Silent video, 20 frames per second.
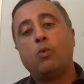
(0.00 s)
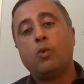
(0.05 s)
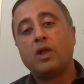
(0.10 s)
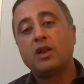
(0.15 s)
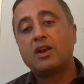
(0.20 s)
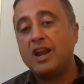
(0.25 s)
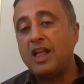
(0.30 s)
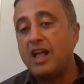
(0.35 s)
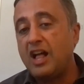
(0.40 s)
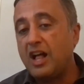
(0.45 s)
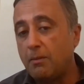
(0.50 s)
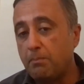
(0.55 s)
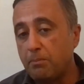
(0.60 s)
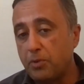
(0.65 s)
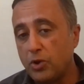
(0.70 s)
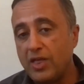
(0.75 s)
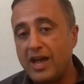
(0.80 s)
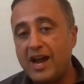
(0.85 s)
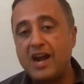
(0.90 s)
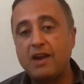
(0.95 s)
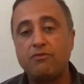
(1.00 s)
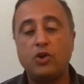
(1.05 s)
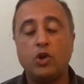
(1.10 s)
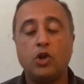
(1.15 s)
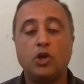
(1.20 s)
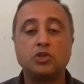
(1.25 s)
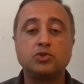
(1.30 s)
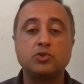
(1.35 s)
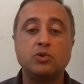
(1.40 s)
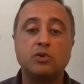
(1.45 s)
We'll kind of help you that. We'll
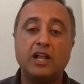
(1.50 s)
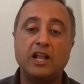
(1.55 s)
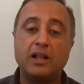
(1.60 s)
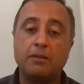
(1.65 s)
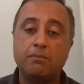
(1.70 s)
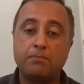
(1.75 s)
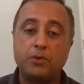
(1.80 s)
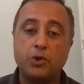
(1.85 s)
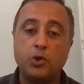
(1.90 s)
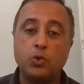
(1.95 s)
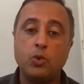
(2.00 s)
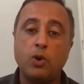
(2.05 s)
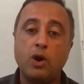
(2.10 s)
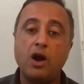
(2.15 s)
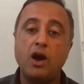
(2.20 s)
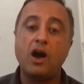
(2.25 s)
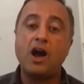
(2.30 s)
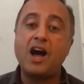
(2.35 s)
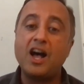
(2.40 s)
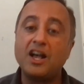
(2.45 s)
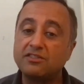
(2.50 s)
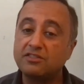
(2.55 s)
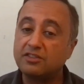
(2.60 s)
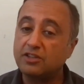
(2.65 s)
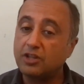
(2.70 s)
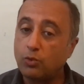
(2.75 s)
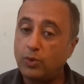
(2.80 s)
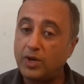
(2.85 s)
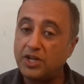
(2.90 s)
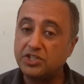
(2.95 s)
also help you answer
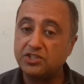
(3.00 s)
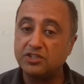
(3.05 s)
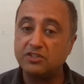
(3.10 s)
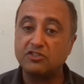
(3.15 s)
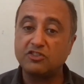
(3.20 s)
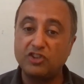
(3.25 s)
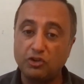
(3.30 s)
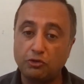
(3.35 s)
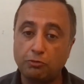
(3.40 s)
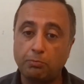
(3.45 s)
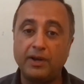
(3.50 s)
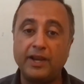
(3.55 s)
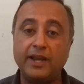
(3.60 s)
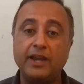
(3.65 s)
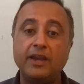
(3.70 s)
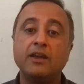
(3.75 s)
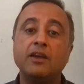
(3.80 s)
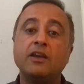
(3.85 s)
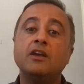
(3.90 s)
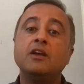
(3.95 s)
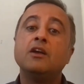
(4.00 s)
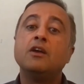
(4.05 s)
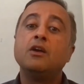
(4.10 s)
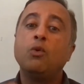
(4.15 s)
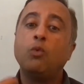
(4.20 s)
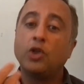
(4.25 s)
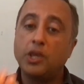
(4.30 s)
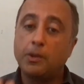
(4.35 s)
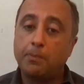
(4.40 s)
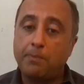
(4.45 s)
the questions crisply,
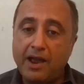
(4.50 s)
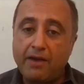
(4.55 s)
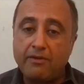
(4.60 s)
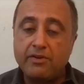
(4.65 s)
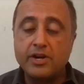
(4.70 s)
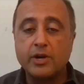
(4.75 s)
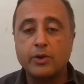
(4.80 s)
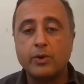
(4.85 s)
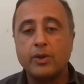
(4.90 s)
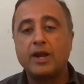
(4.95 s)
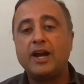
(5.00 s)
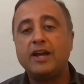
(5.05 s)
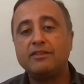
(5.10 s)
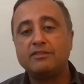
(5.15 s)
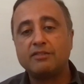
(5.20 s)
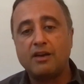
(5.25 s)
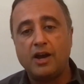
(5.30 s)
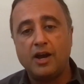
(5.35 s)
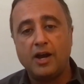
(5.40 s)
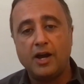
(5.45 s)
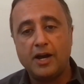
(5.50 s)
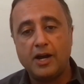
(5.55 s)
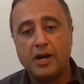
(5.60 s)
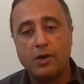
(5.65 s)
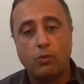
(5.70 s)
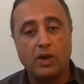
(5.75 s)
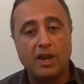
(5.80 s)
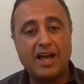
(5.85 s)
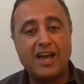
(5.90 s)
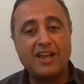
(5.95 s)
what the private equity guys
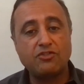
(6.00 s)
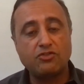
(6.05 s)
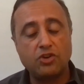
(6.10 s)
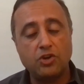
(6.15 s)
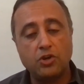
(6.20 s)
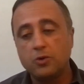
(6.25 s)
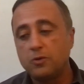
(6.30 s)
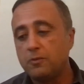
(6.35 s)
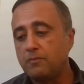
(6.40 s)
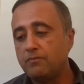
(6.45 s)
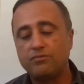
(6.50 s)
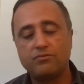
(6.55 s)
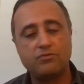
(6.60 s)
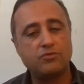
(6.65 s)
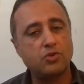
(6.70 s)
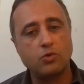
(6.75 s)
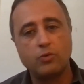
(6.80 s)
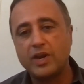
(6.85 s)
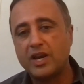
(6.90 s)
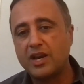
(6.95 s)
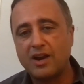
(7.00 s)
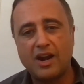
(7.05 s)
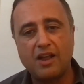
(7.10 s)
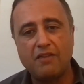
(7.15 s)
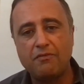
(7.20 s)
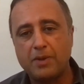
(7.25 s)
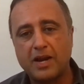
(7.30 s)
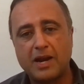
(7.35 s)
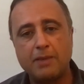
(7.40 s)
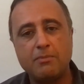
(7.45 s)
will ask you. So we kind
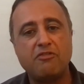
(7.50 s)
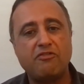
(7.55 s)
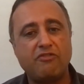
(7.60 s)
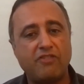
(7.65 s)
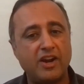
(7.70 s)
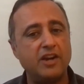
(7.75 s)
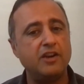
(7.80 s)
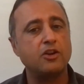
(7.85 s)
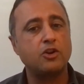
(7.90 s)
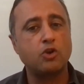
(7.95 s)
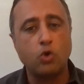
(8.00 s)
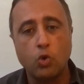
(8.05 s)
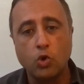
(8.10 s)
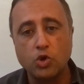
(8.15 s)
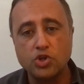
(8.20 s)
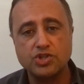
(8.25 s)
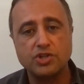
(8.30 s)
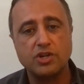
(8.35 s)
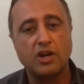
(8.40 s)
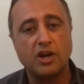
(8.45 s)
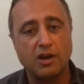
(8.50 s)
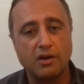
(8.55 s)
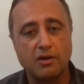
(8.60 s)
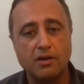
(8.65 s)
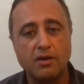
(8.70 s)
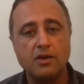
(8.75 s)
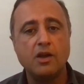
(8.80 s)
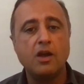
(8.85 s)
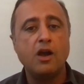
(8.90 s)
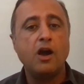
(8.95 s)
of become a friend, a coach,
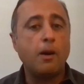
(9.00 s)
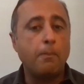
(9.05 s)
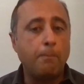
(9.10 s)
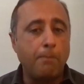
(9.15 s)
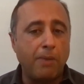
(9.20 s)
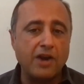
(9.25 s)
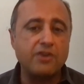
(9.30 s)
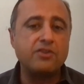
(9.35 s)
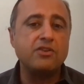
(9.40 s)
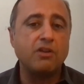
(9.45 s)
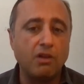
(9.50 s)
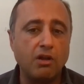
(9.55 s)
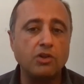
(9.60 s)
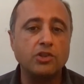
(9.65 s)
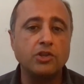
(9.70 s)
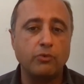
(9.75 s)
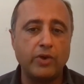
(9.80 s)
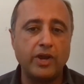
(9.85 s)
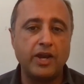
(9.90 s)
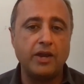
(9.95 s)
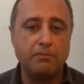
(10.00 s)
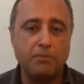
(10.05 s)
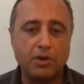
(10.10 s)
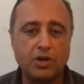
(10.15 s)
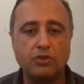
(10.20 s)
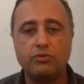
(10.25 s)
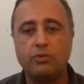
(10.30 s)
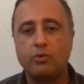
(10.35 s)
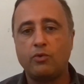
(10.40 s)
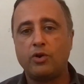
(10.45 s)
a partner along the way
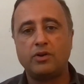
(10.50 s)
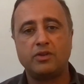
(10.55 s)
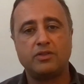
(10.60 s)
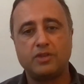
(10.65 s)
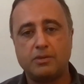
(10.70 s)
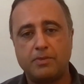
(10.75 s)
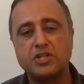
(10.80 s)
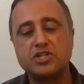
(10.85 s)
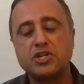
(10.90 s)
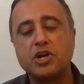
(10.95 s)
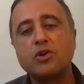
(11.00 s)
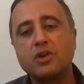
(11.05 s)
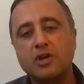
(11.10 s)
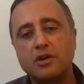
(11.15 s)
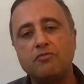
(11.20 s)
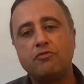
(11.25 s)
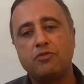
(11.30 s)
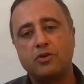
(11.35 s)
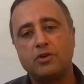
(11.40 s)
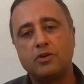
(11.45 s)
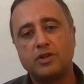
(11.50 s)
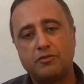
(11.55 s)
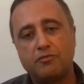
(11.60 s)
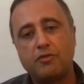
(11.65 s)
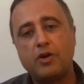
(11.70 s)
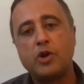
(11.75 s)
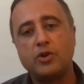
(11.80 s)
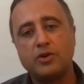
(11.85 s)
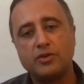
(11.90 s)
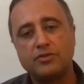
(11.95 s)
because we want the best outcome for the
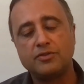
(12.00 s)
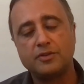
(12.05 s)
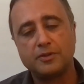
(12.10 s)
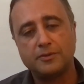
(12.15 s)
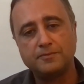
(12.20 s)
founders.